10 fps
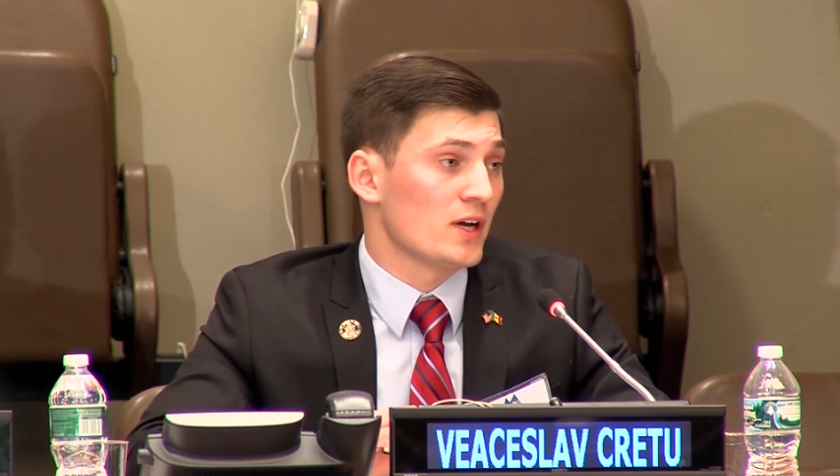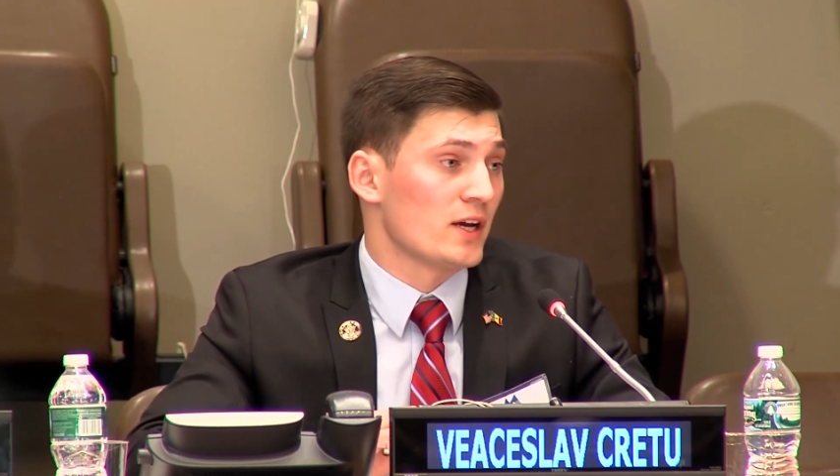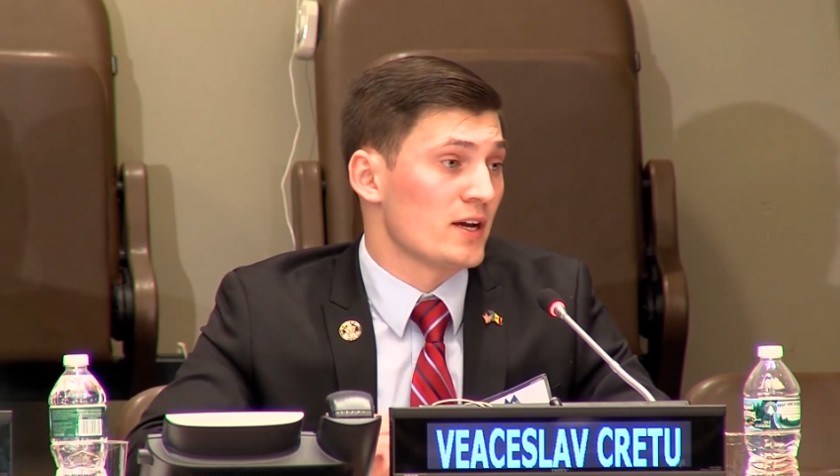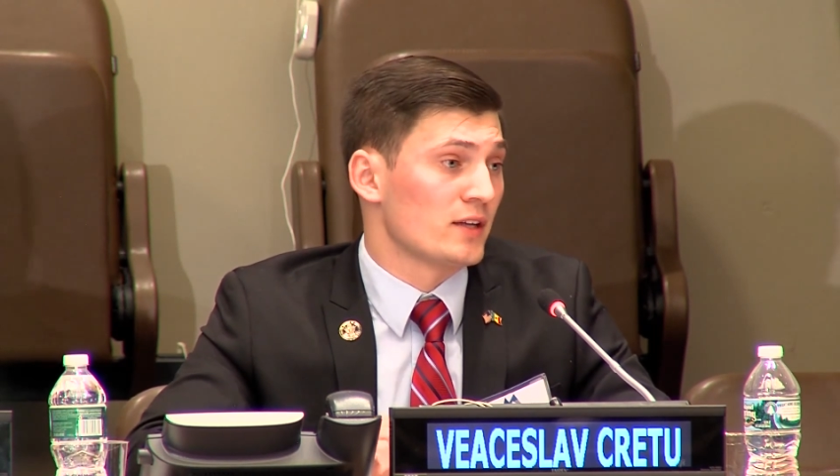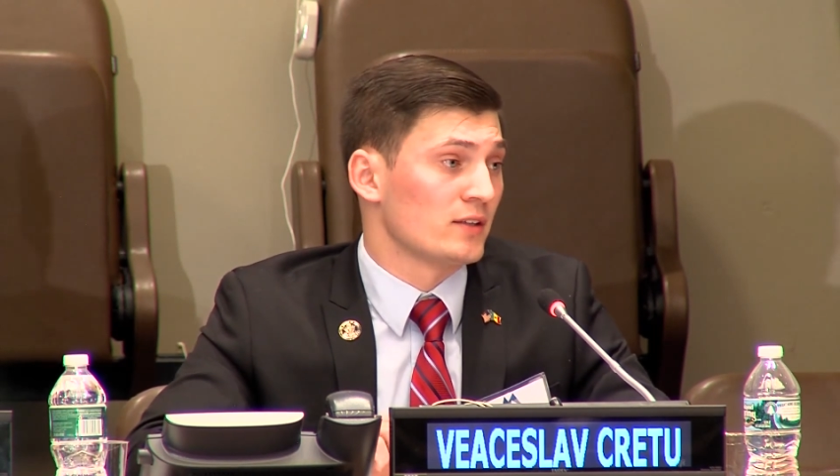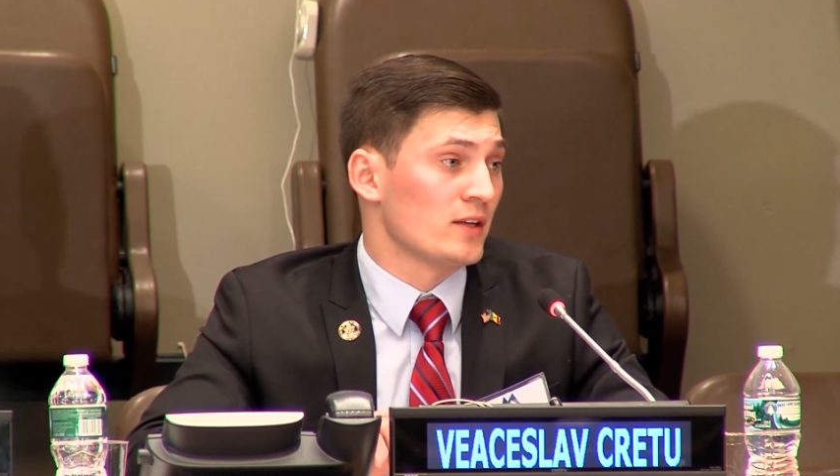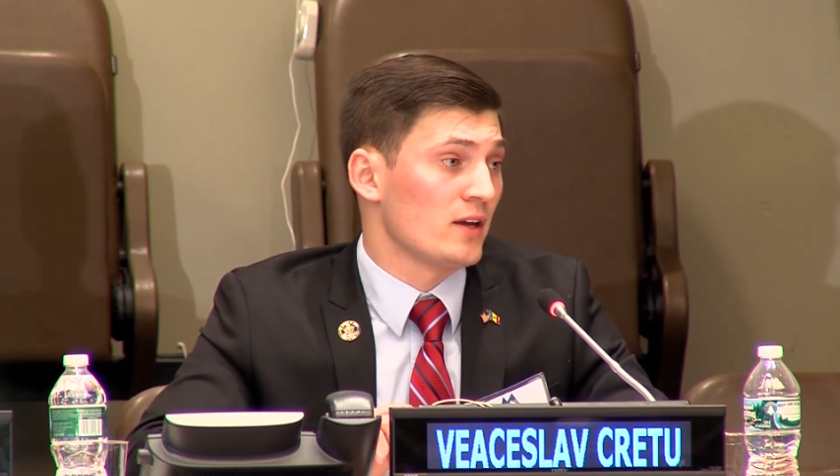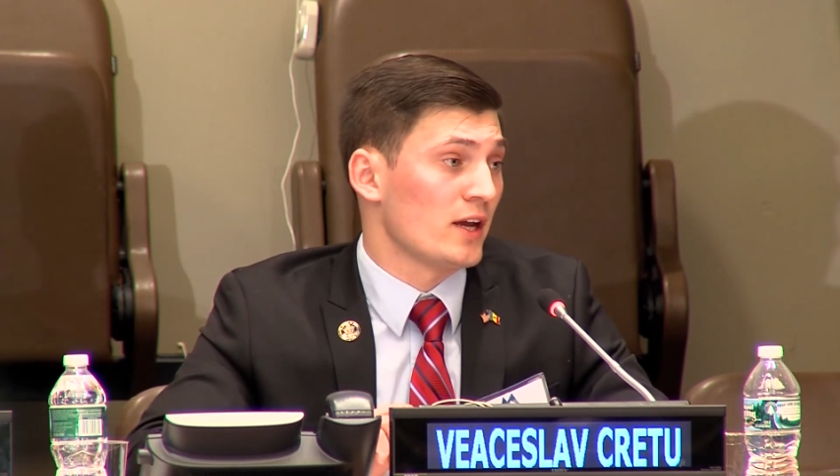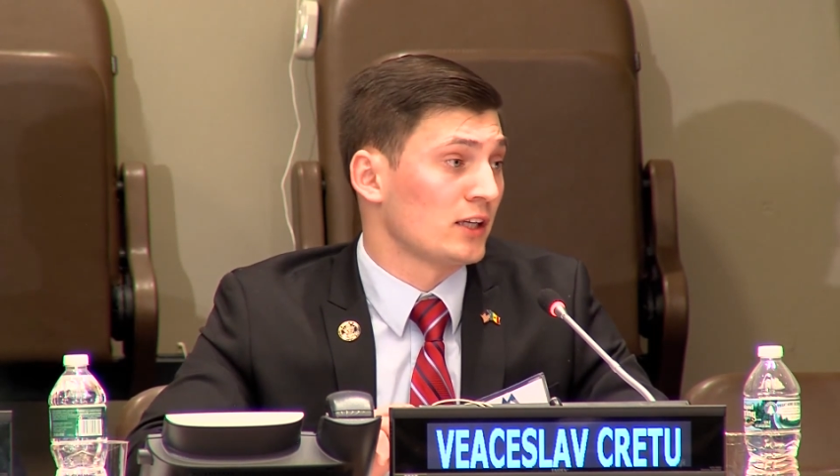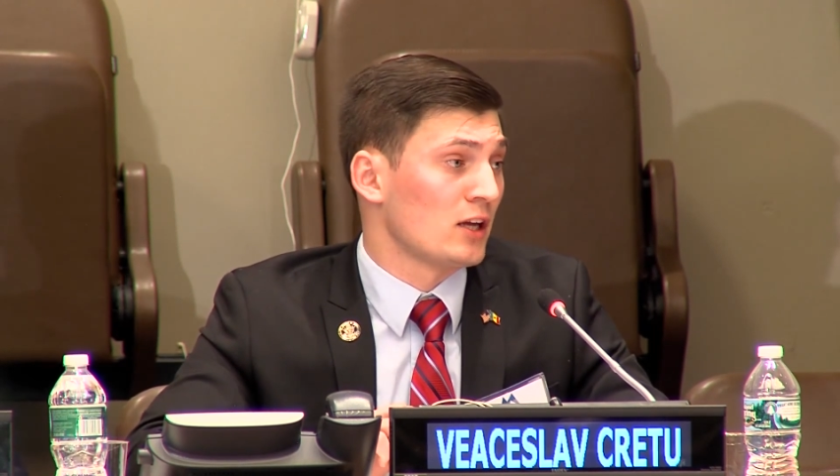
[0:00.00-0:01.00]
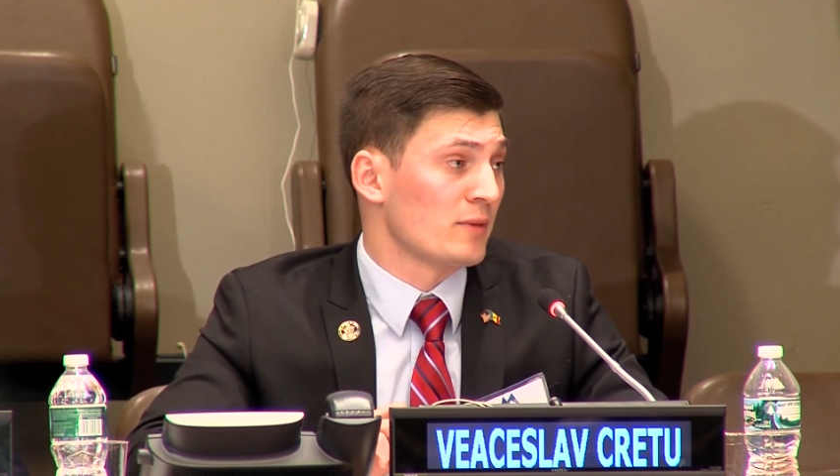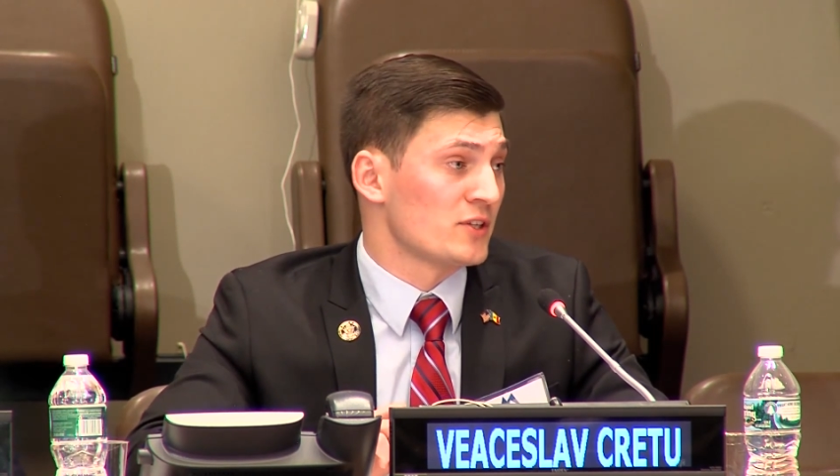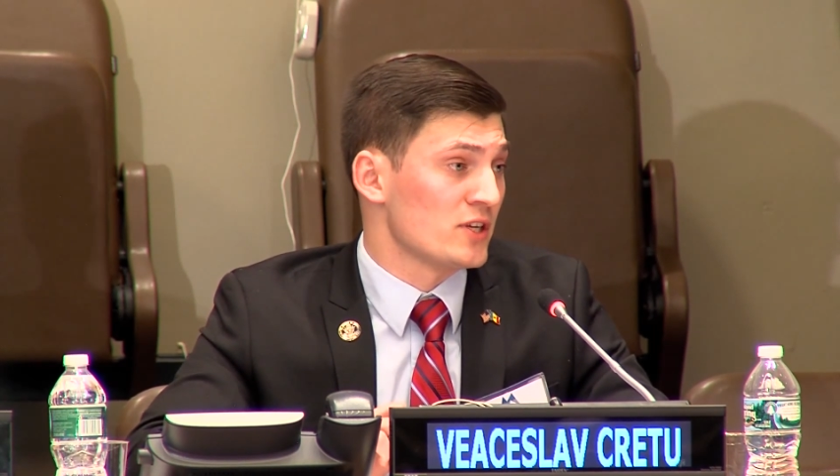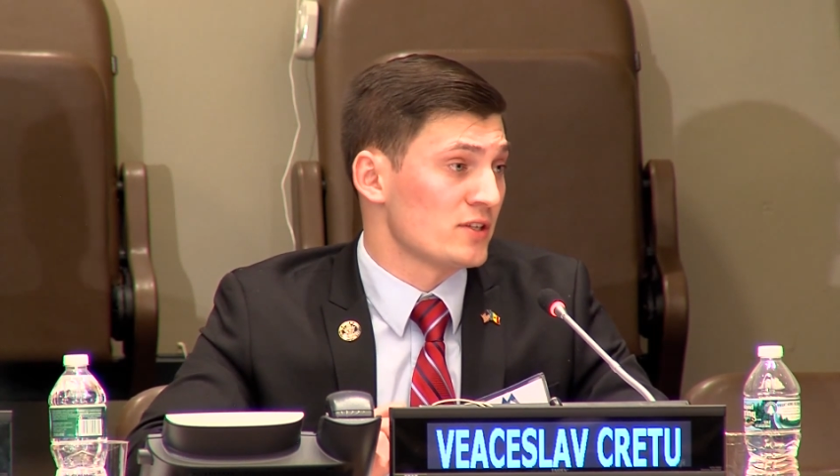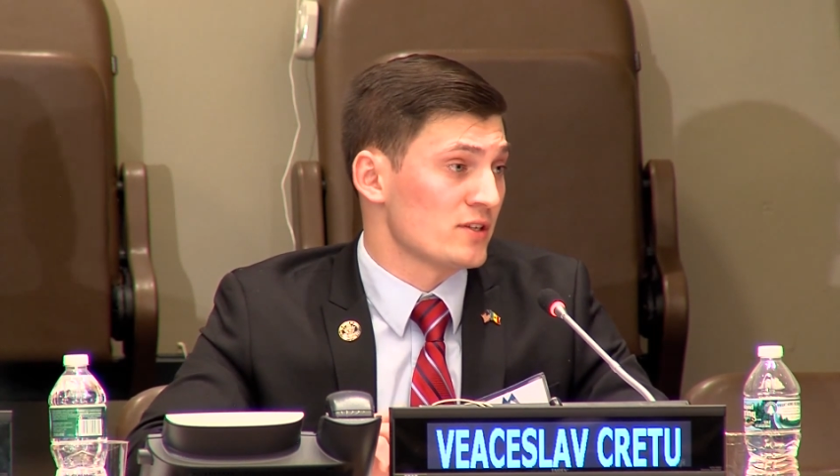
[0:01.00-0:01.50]
and economic
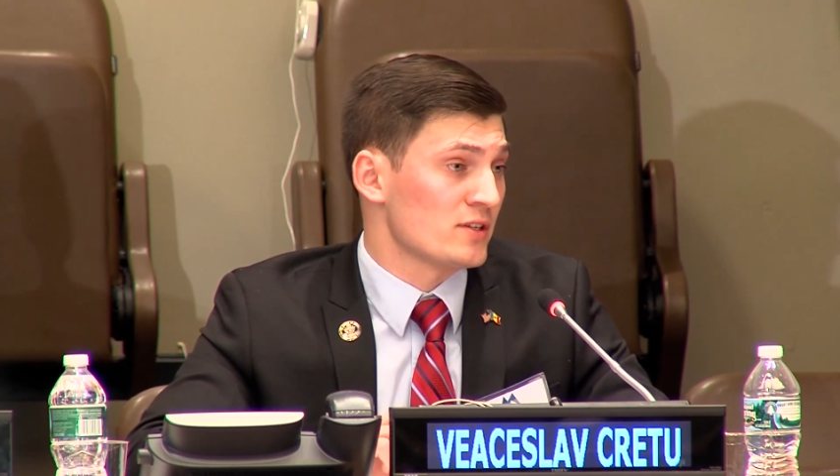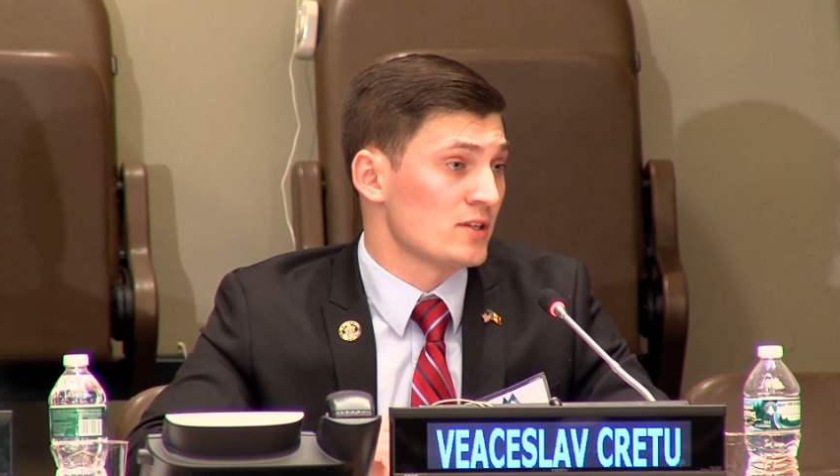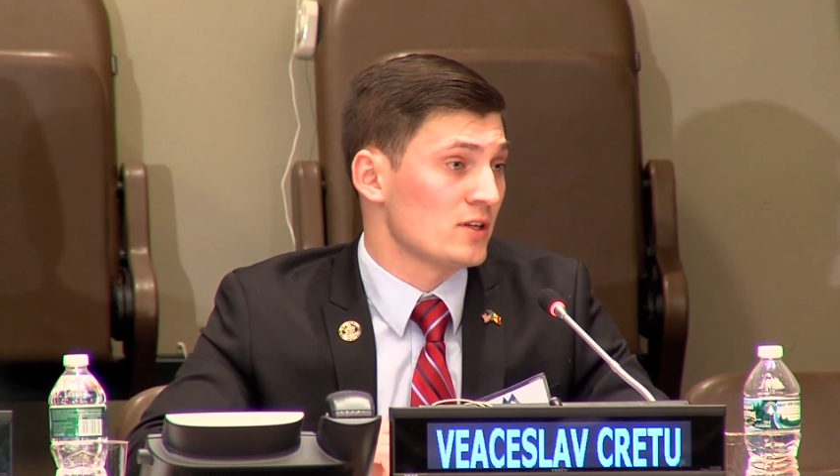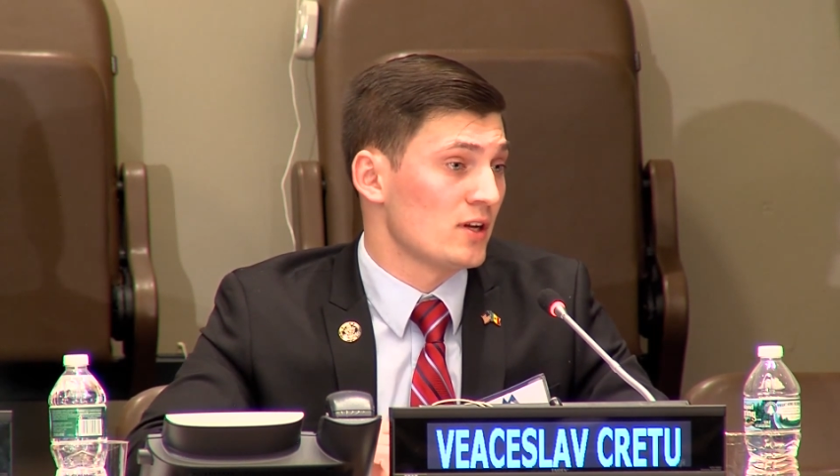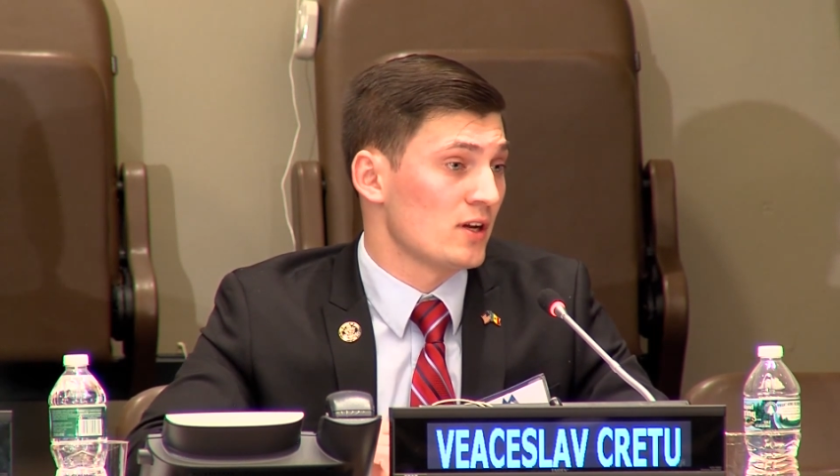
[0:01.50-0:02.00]
changes